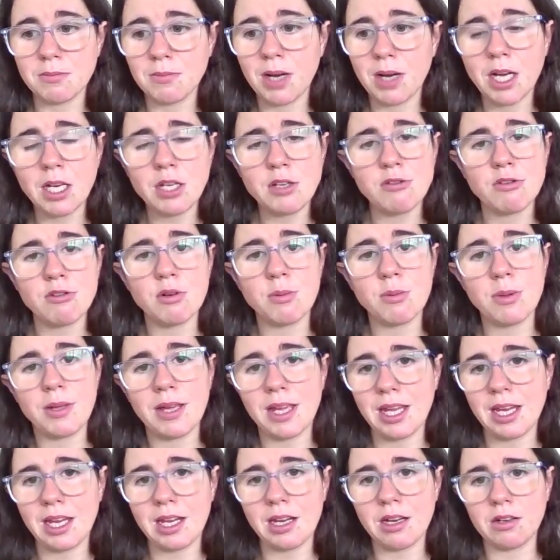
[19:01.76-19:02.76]
my job
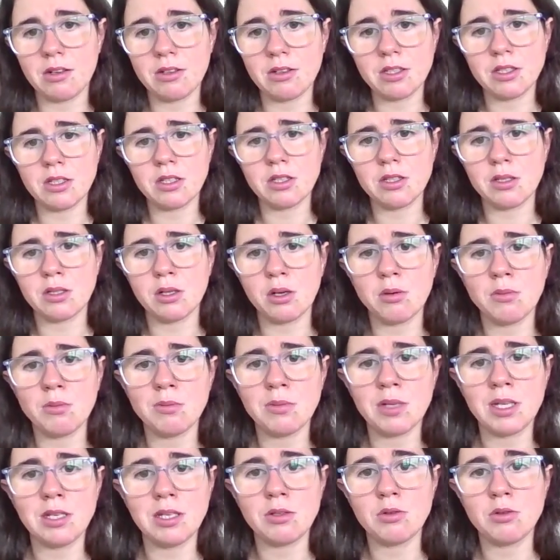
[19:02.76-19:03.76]
here as a soul
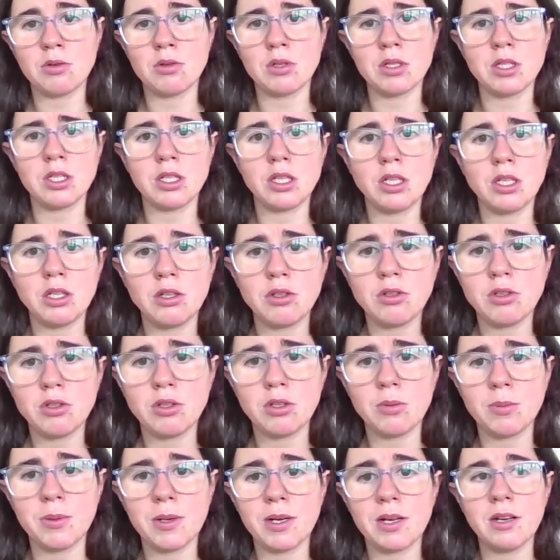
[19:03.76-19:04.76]
mentor, as a
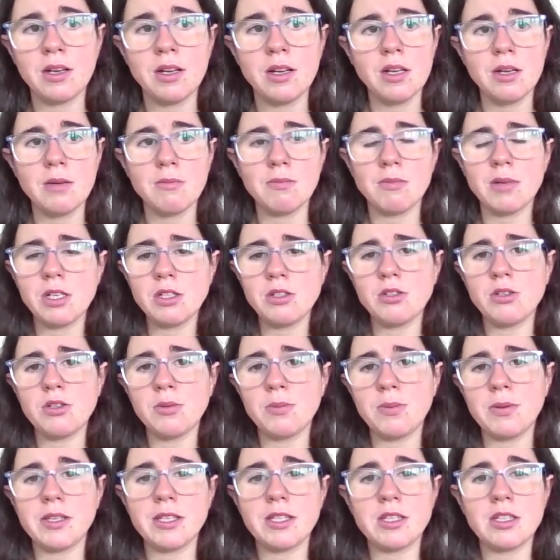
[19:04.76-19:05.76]
YouTuber, my
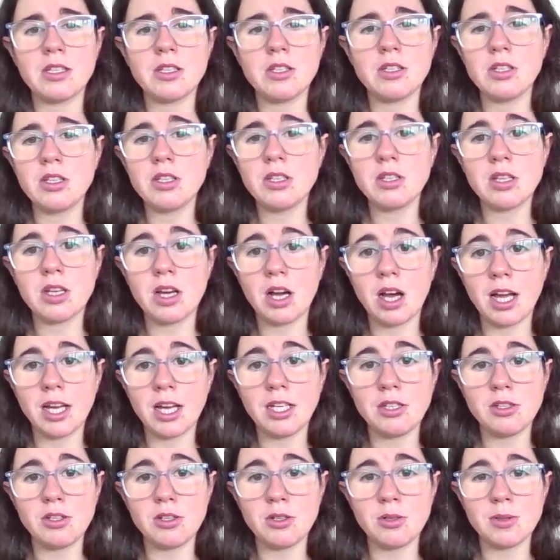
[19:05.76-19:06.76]
job is to just
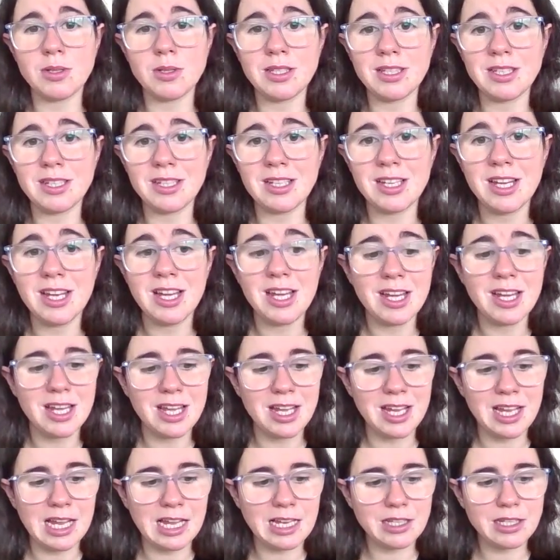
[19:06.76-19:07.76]
guide you,
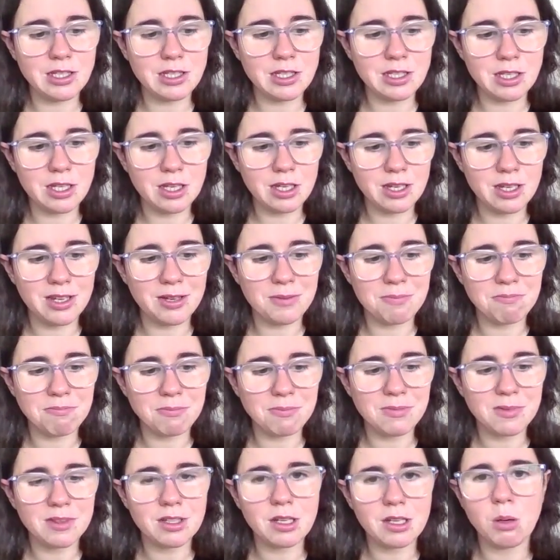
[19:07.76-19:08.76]
is to
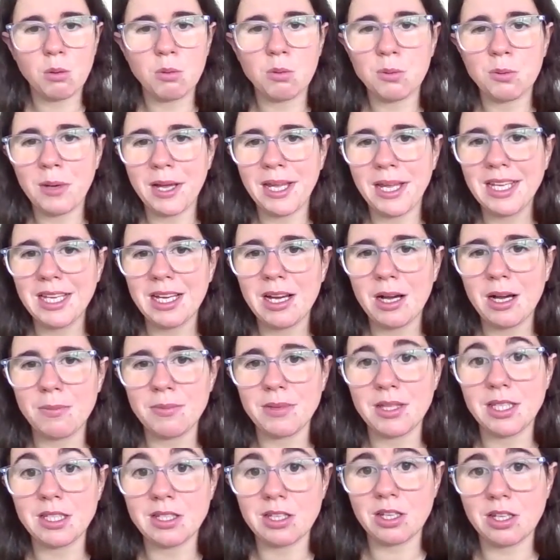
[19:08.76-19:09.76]
wake
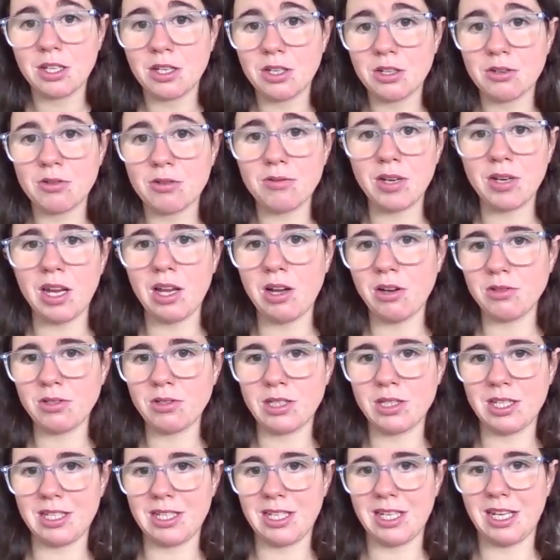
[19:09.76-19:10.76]
up this
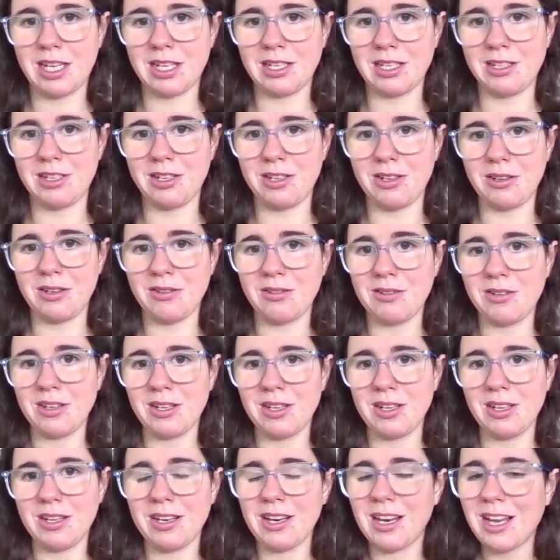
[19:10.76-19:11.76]
curiosity in you.
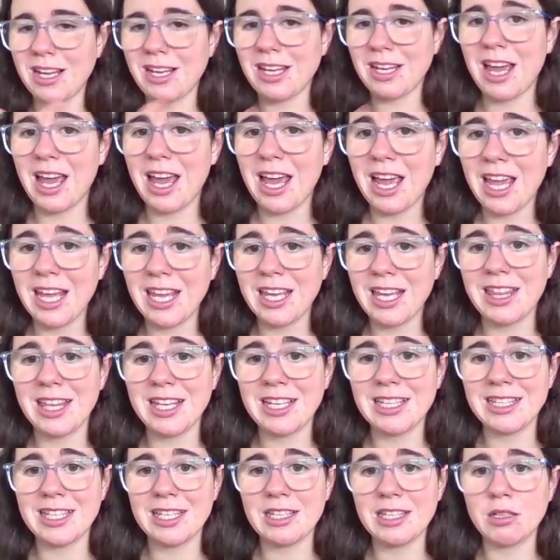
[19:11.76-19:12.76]
Like, hey,
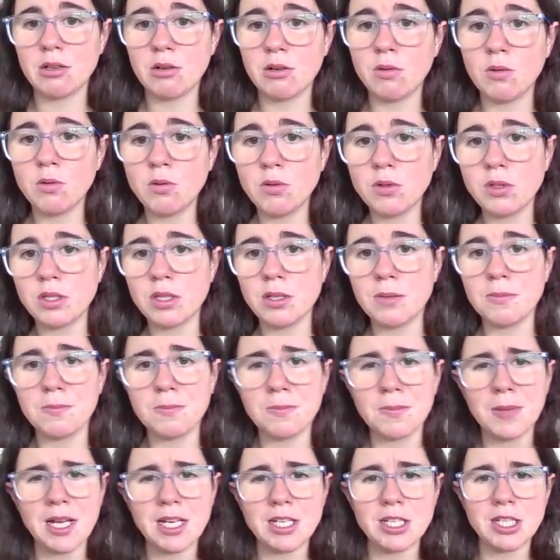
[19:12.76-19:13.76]
there's this
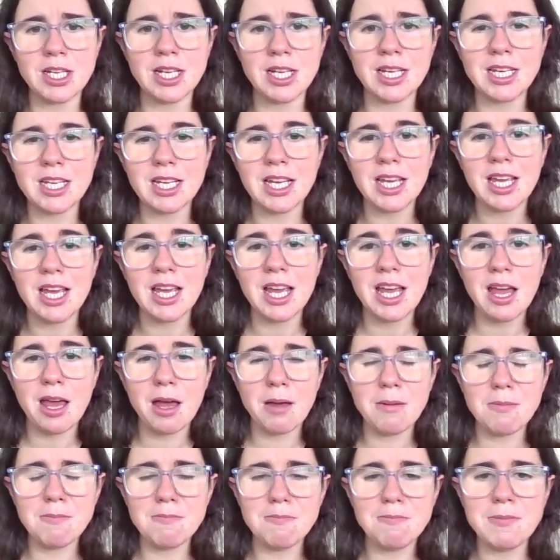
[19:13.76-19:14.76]
awesome, magic,
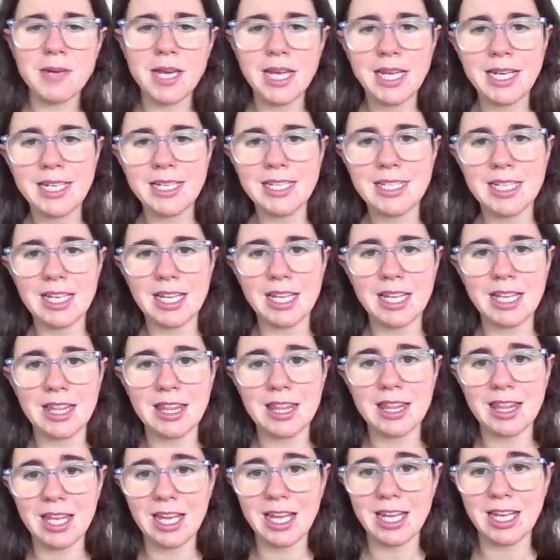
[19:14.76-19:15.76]

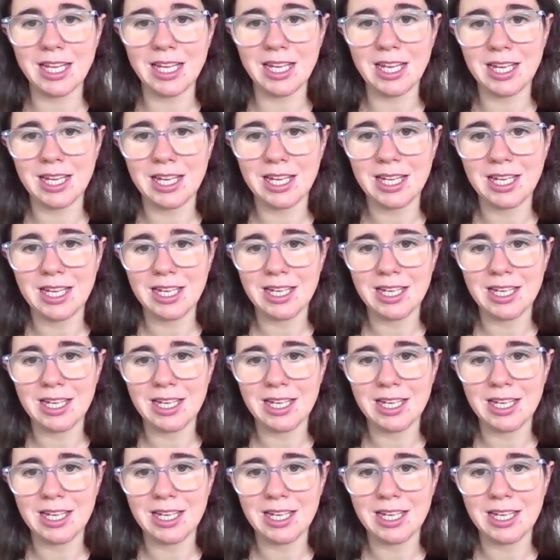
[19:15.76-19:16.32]
amazing thing.